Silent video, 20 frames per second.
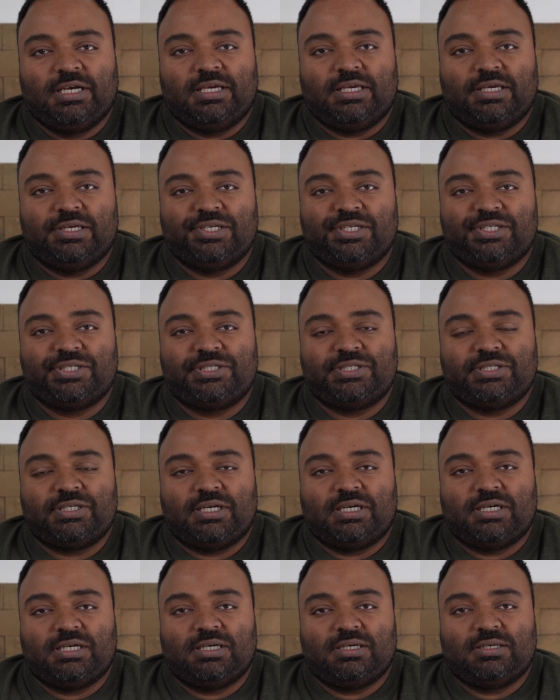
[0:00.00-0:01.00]
is
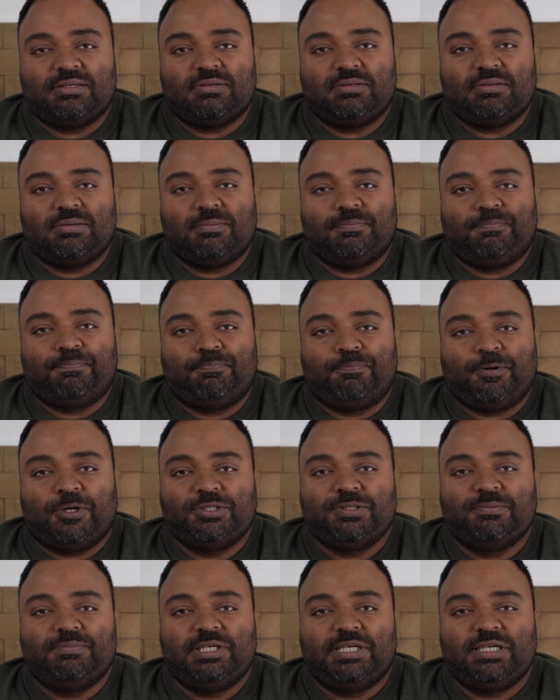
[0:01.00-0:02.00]

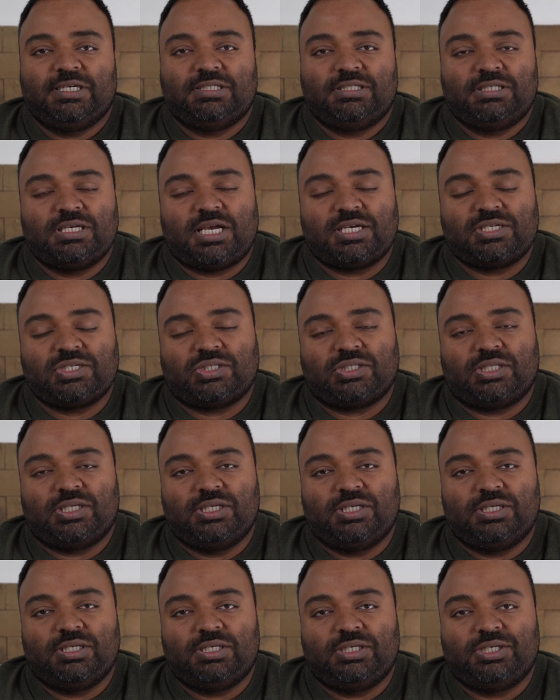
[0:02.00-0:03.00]
possibly adjust
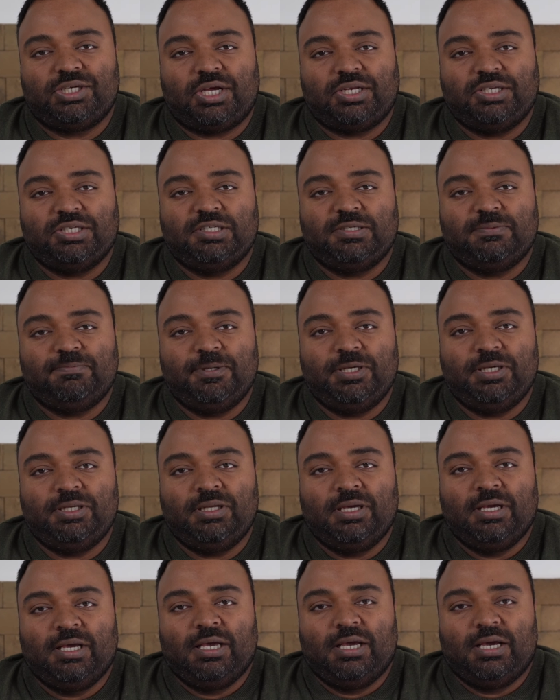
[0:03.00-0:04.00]
the shutter speed